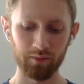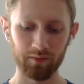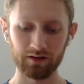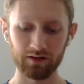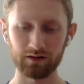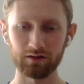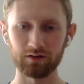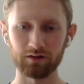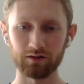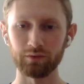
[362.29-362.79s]

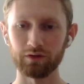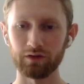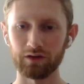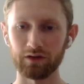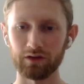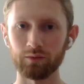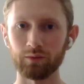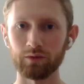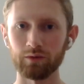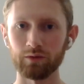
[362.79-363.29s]
and can
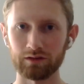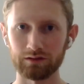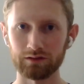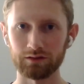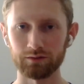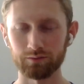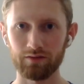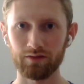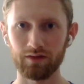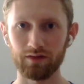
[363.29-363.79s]
communicate well,
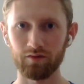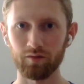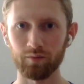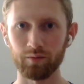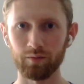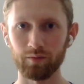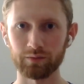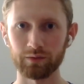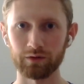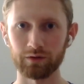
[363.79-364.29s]
and they have a
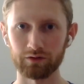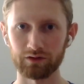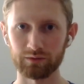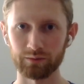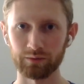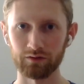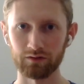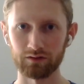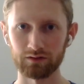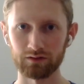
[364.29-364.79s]
much better
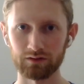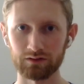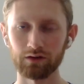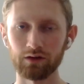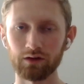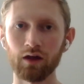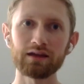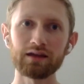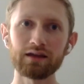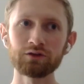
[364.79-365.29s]
experience
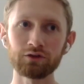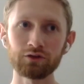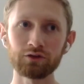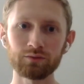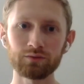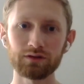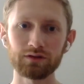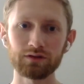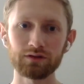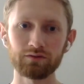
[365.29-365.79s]
there. In
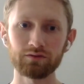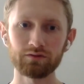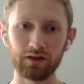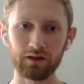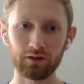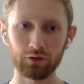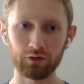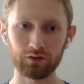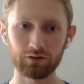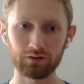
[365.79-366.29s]
terms of
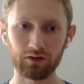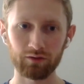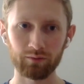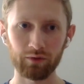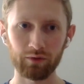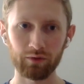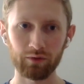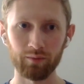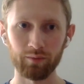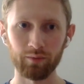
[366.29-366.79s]
like talking
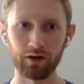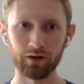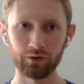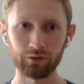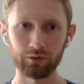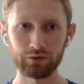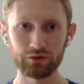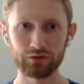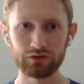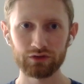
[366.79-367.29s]
about the
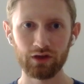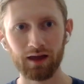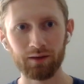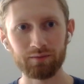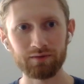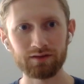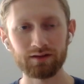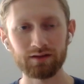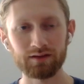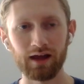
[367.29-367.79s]
models,
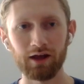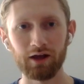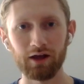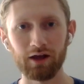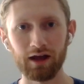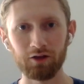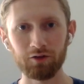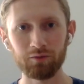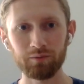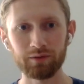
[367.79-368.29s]
I mean,
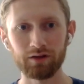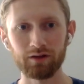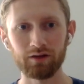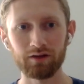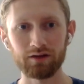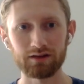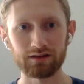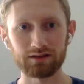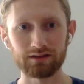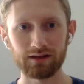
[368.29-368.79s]
I'll be
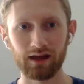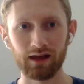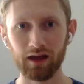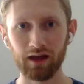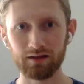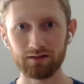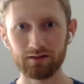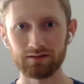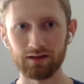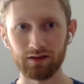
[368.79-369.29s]
honest,
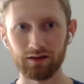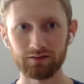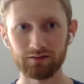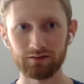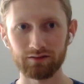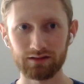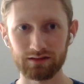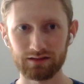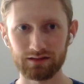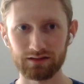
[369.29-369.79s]
I
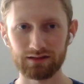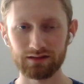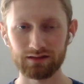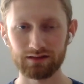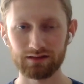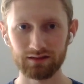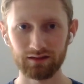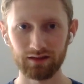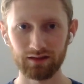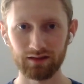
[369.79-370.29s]
definitely
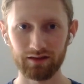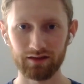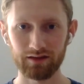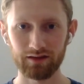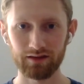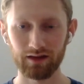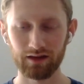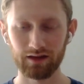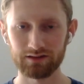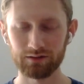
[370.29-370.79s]
see
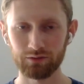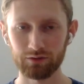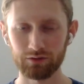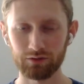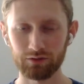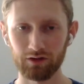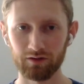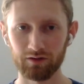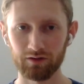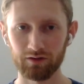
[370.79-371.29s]
like I see what
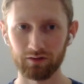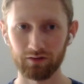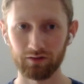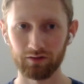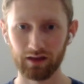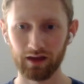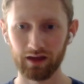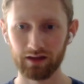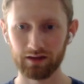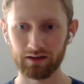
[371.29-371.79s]
you're talking about.
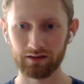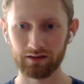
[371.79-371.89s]
Like